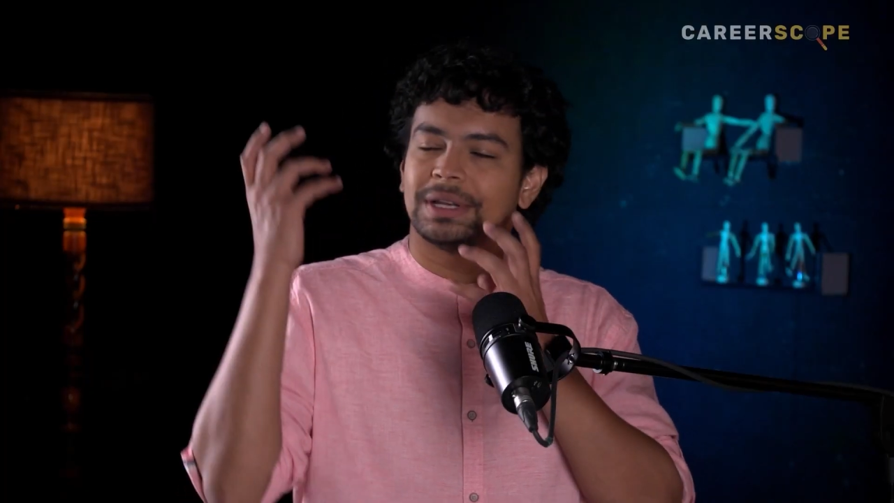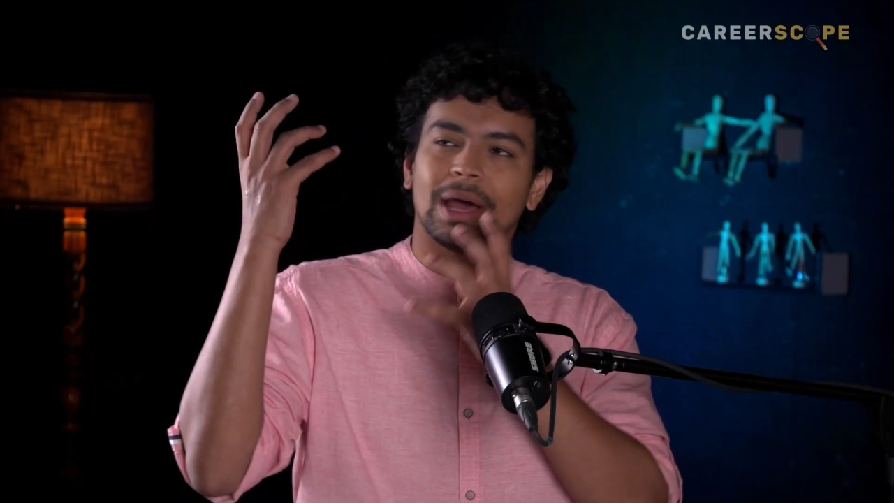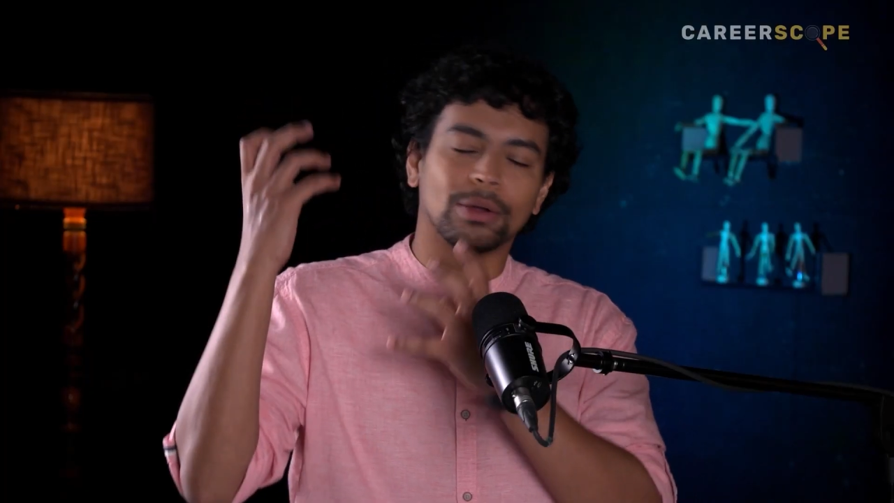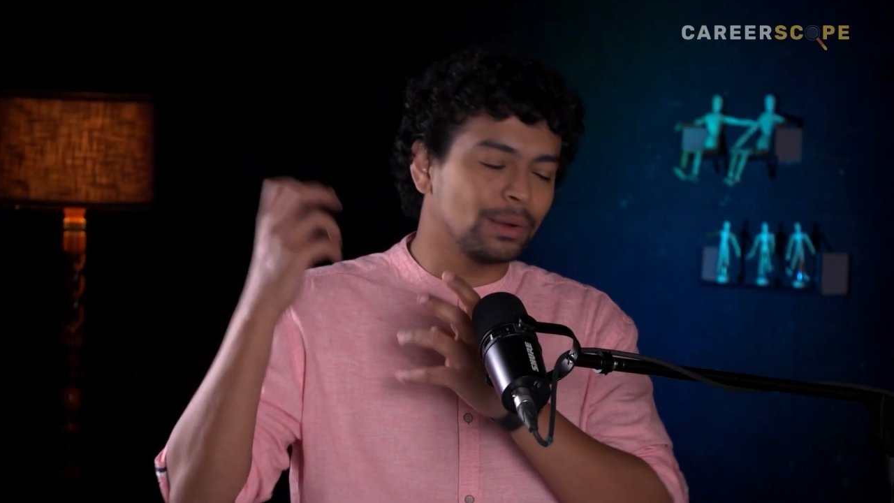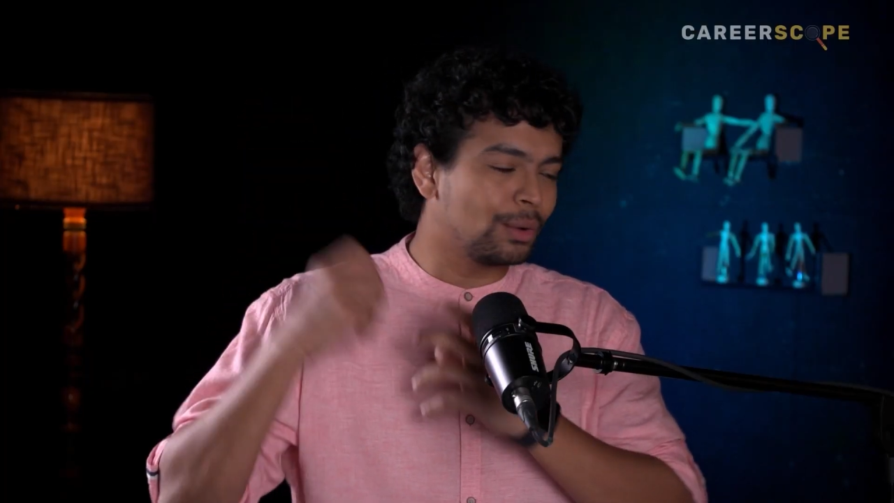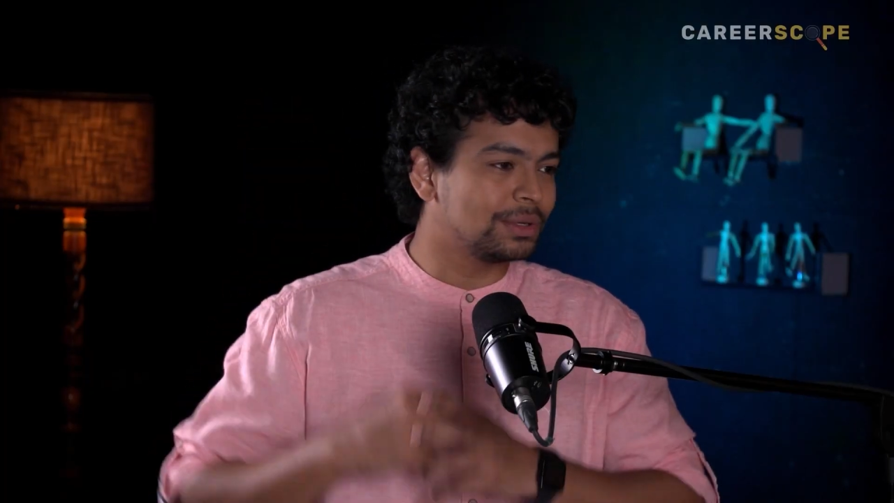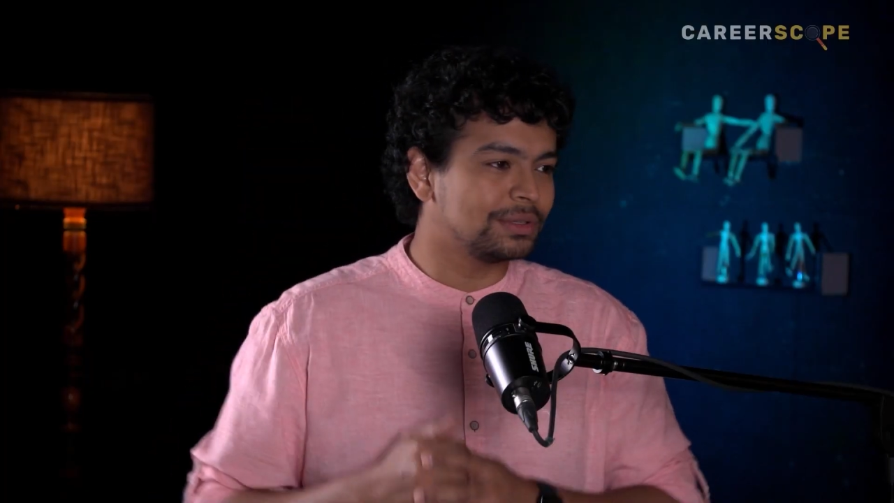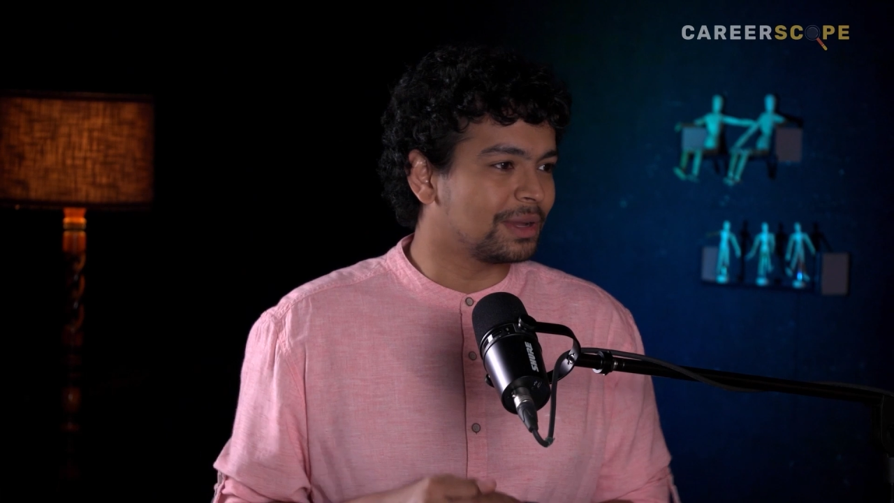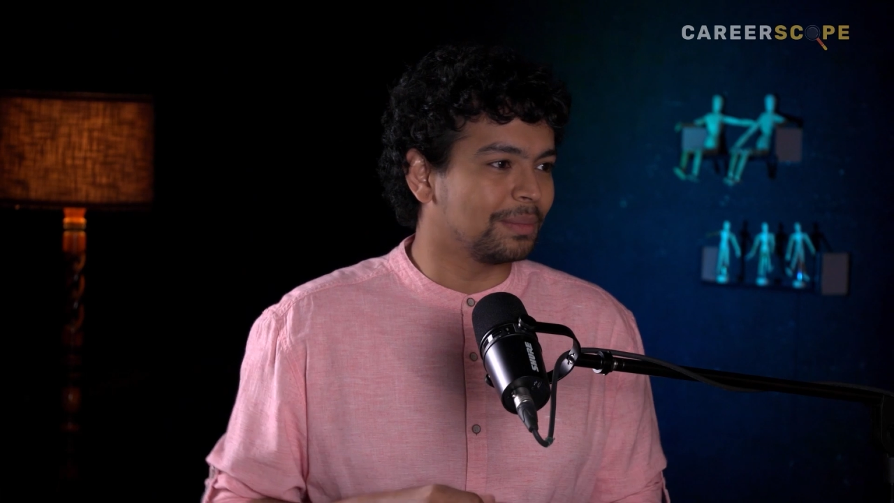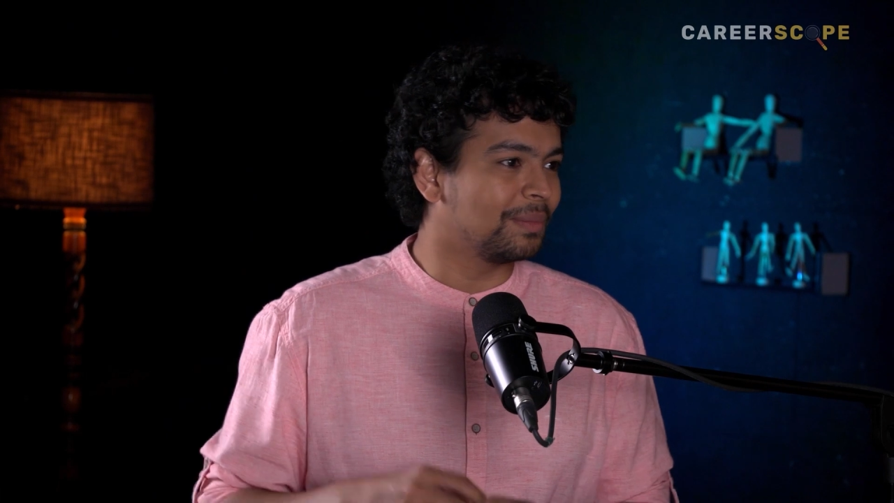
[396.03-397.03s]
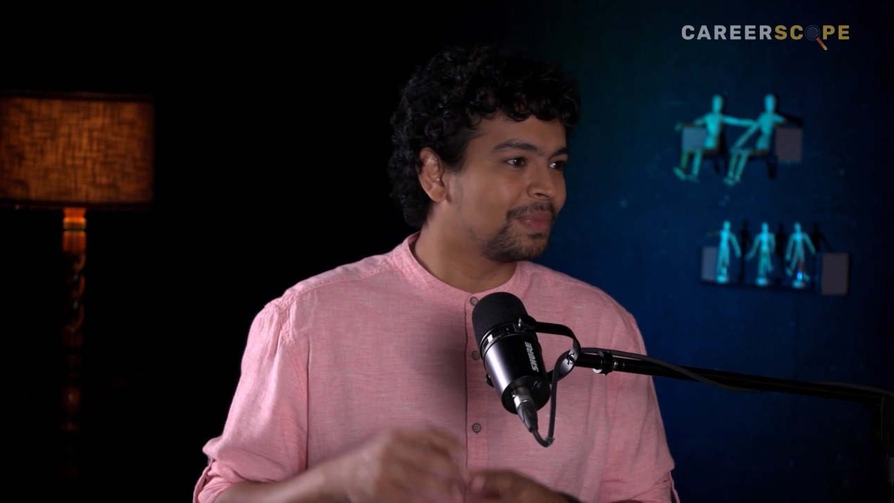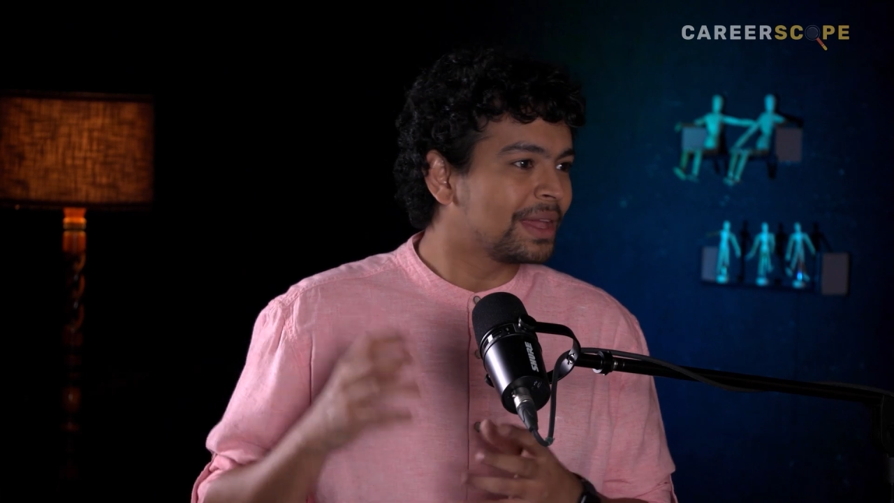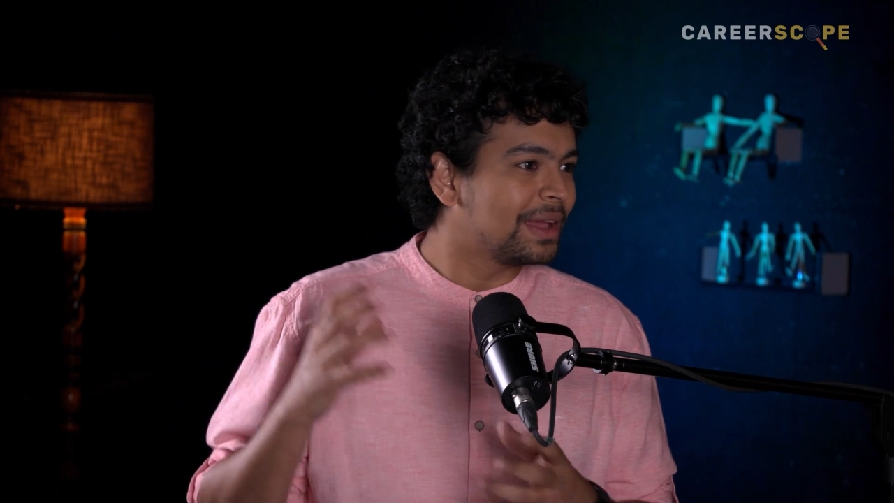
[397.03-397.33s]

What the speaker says: and download some